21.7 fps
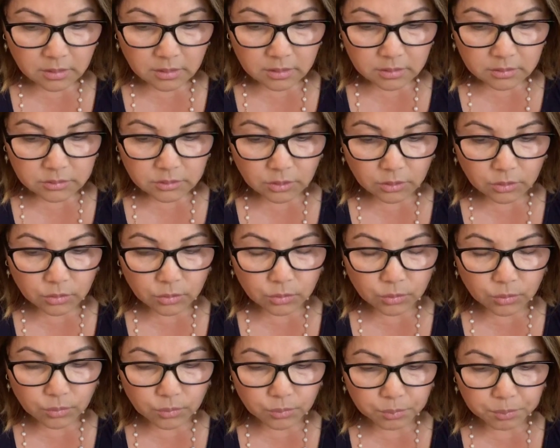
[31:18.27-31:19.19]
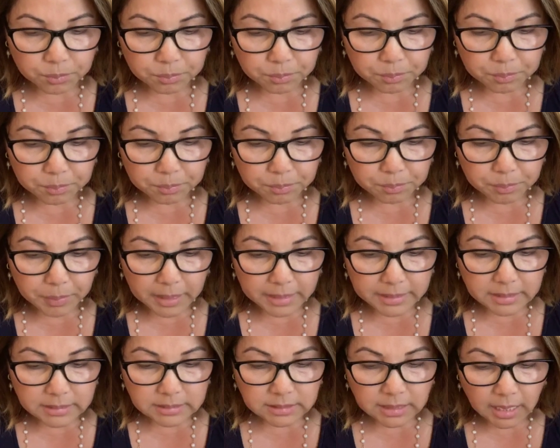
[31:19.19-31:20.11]
so by
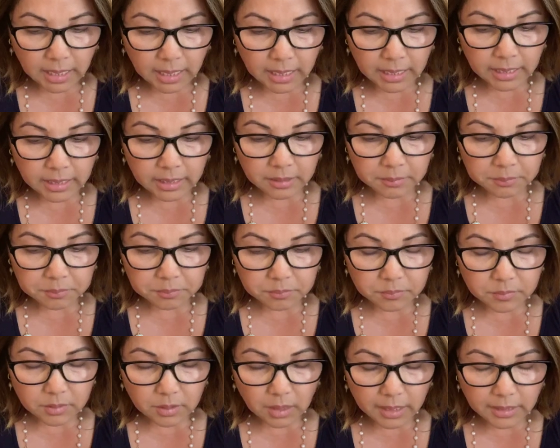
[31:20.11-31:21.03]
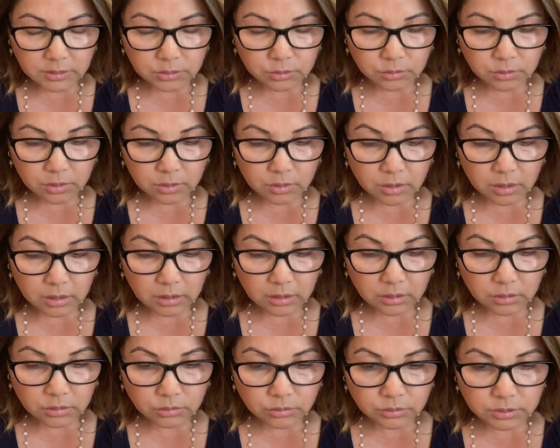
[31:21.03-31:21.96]
the time escrow
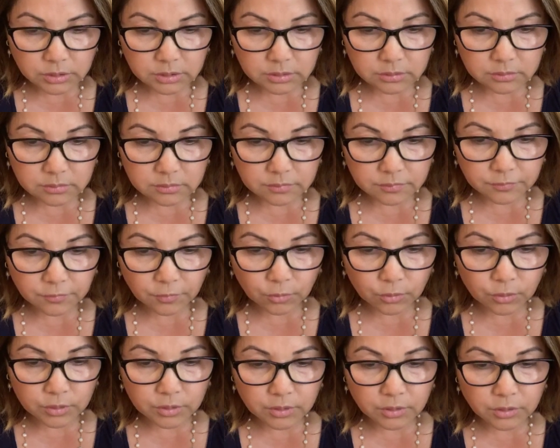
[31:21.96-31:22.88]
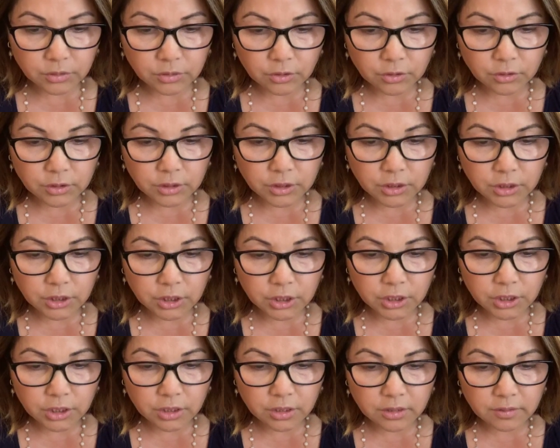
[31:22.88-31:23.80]
close for the
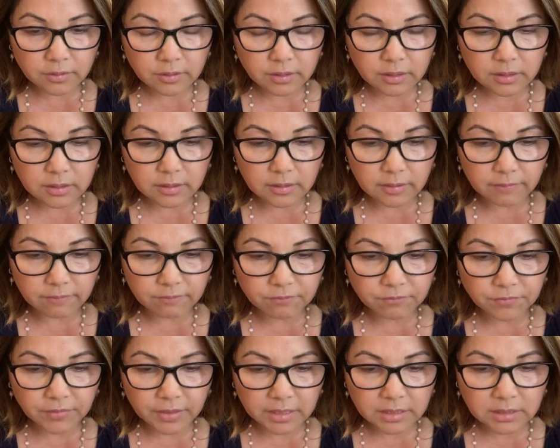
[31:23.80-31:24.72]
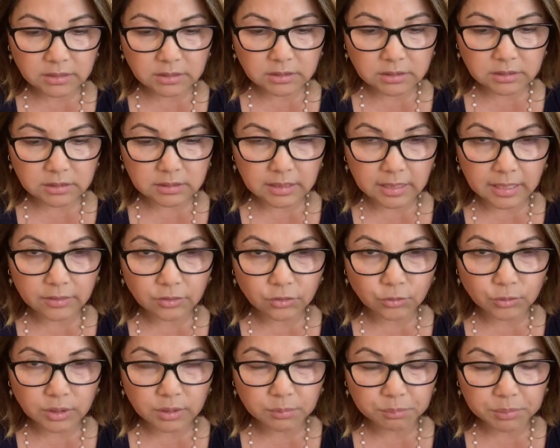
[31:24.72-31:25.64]
30-year fixed at
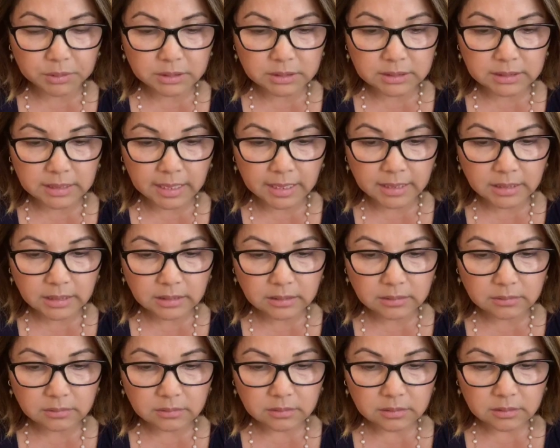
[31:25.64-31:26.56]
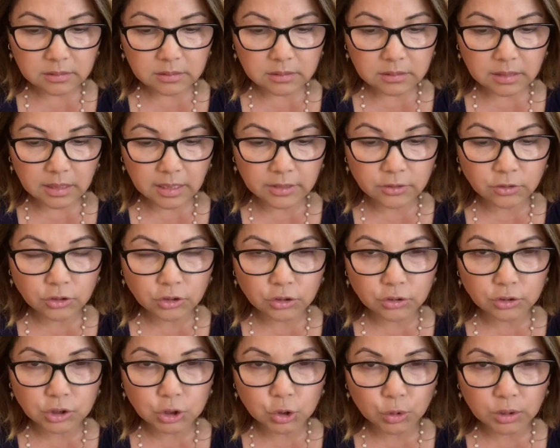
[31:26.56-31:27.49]
3%, and you're
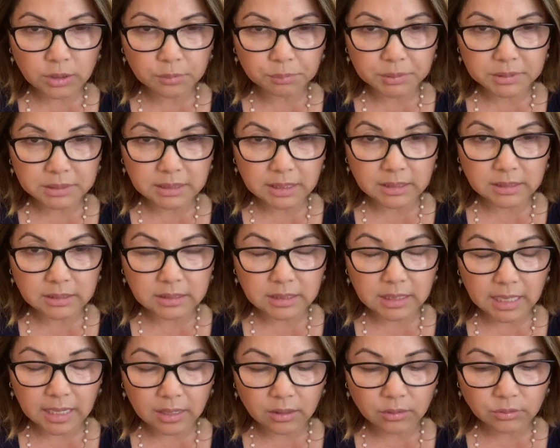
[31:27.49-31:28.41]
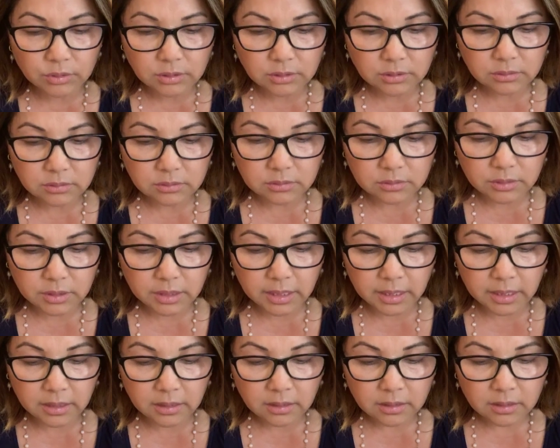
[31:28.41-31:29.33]
doing 20% down,
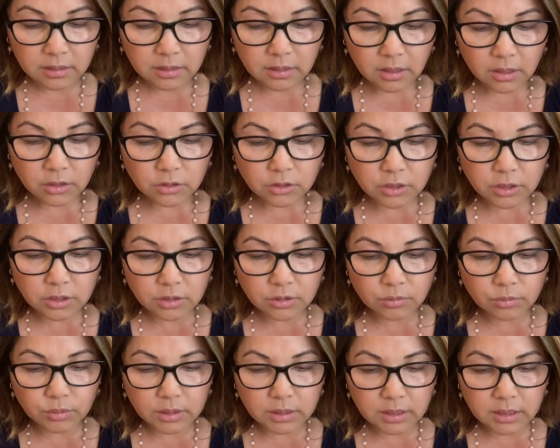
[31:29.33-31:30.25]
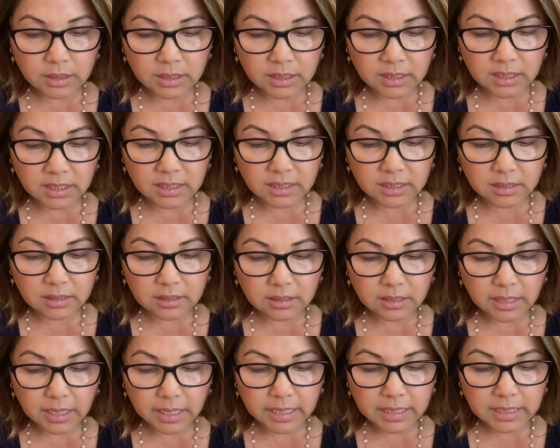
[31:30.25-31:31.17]
okay, you would need
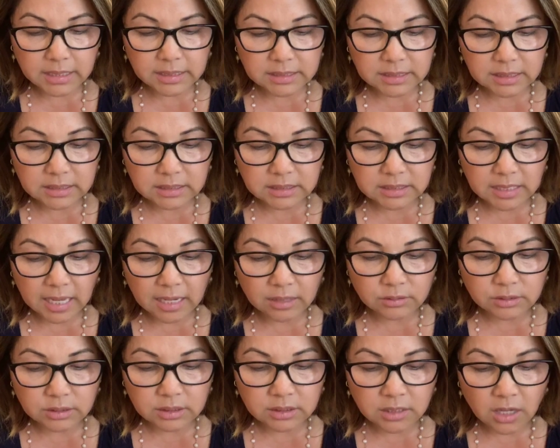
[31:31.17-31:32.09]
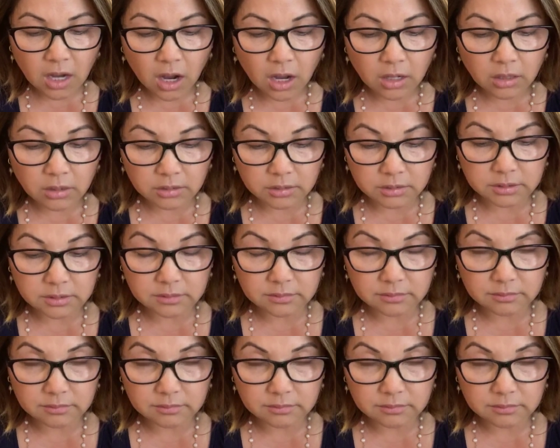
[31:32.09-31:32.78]
$86,000,